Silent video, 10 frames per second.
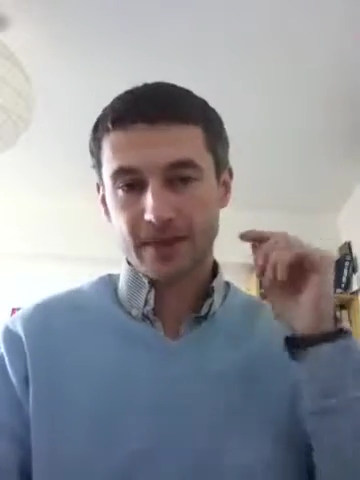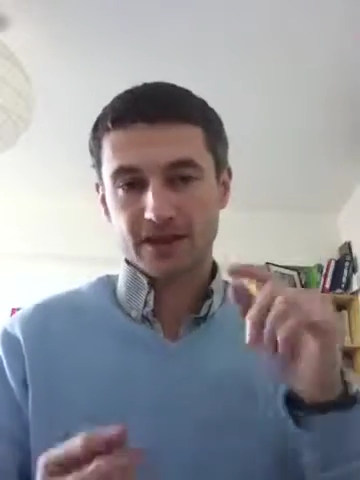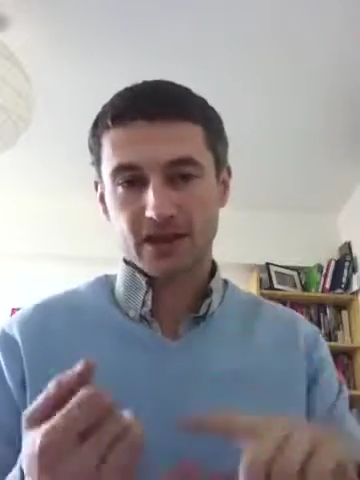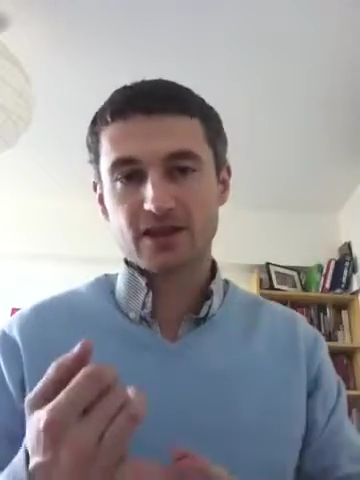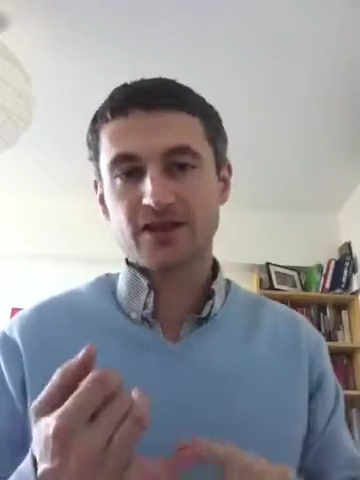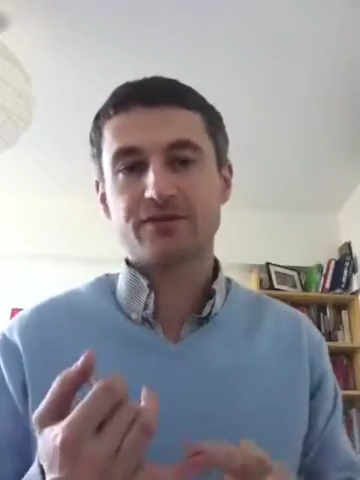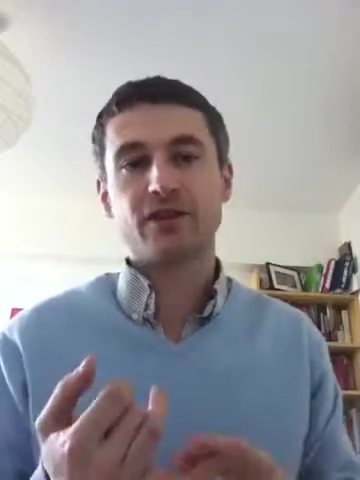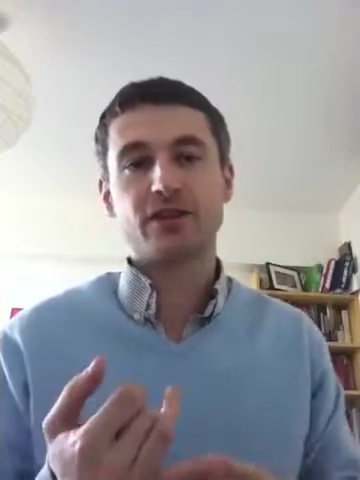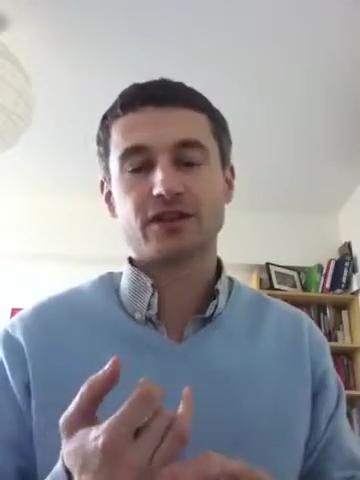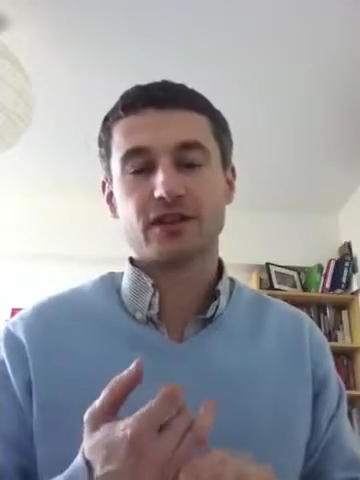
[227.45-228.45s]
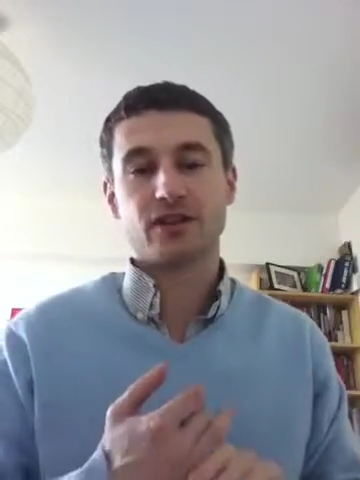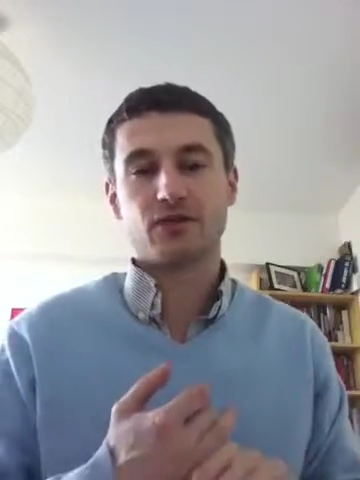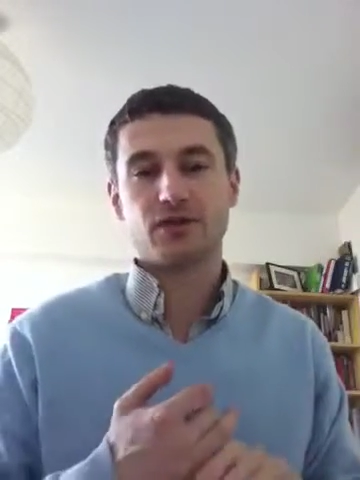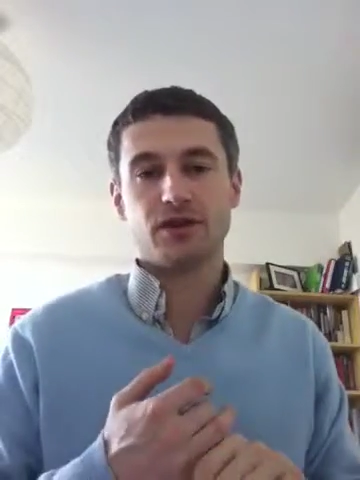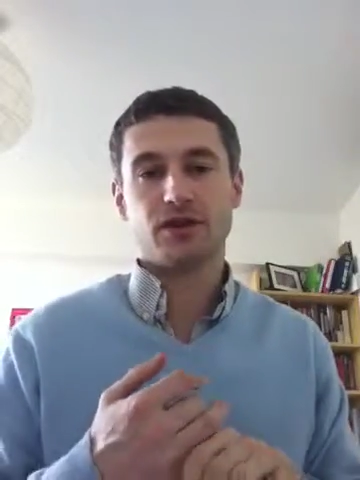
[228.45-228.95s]
So that's the first thing that I
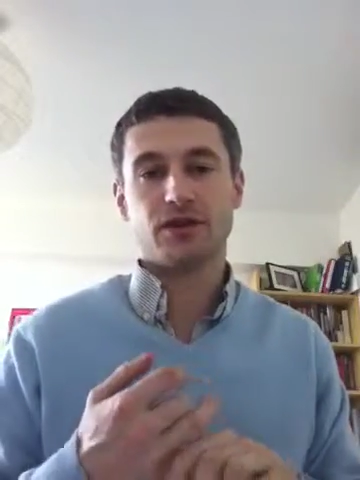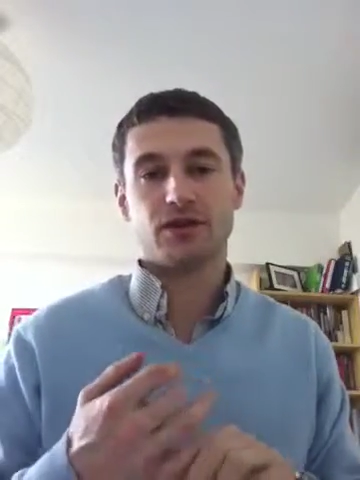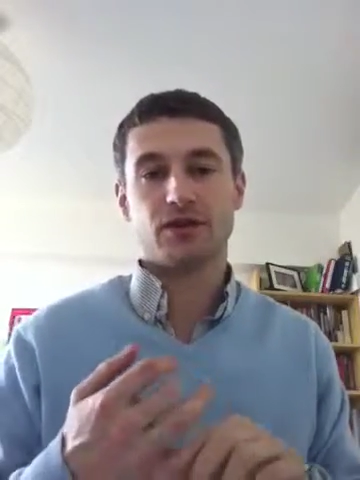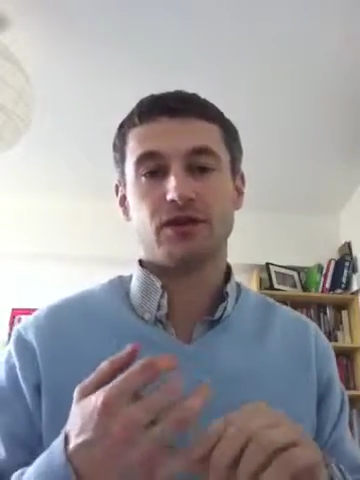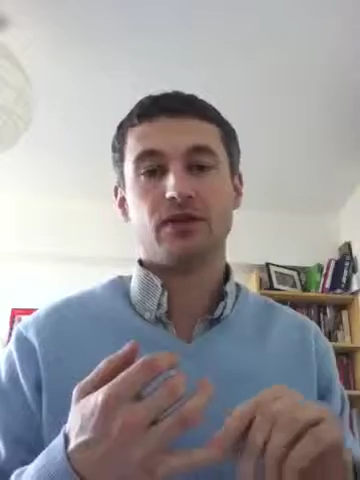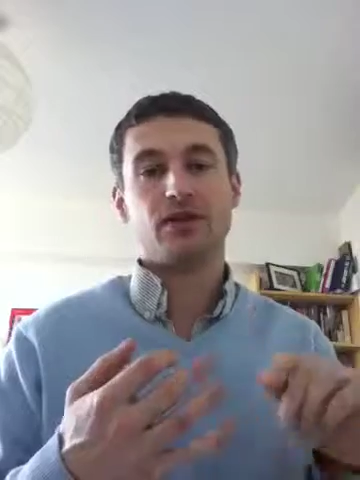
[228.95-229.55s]
want you to do.